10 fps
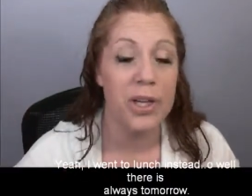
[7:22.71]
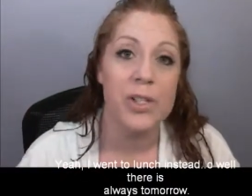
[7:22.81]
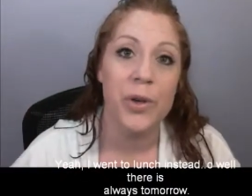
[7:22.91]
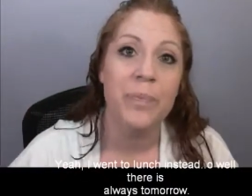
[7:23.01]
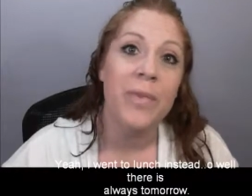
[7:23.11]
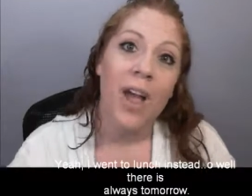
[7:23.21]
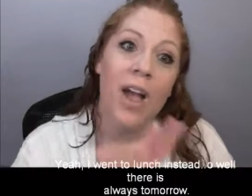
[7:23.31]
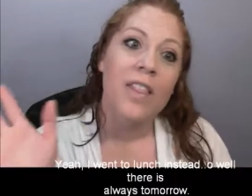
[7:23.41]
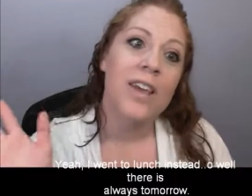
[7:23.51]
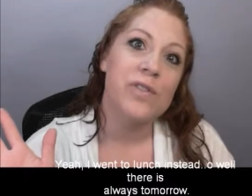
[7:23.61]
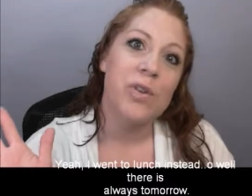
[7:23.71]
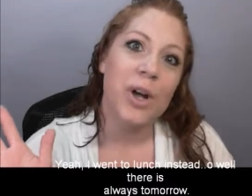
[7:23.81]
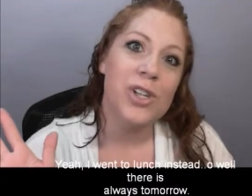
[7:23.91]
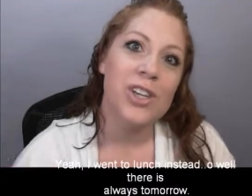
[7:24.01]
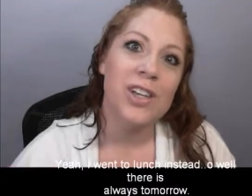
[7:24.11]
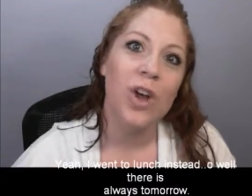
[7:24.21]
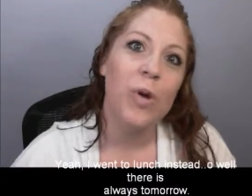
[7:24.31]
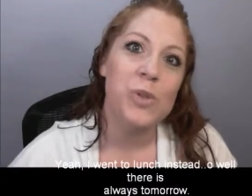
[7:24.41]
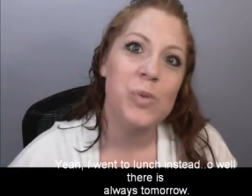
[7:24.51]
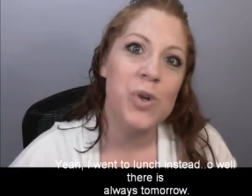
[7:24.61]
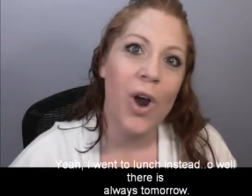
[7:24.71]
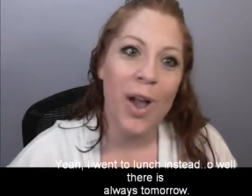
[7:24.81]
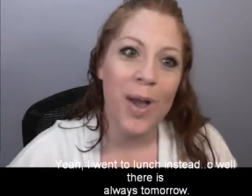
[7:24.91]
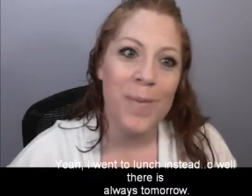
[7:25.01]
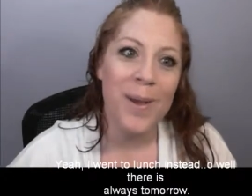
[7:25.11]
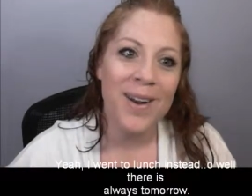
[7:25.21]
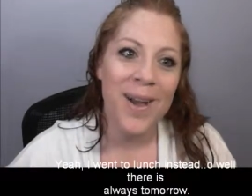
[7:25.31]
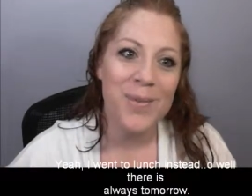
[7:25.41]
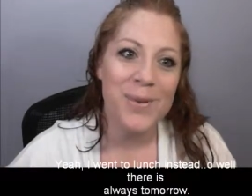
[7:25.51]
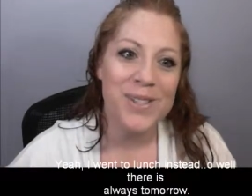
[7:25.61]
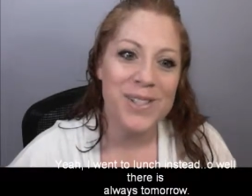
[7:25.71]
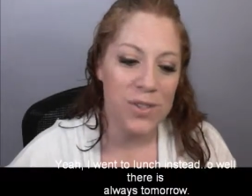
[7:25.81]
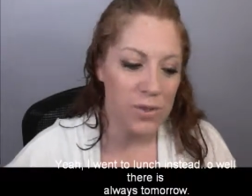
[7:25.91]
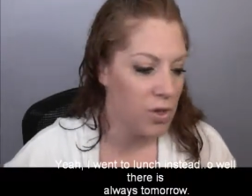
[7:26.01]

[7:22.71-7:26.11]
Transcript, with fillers: So thanks for watching. I hope you subscribe, and I will see you soon.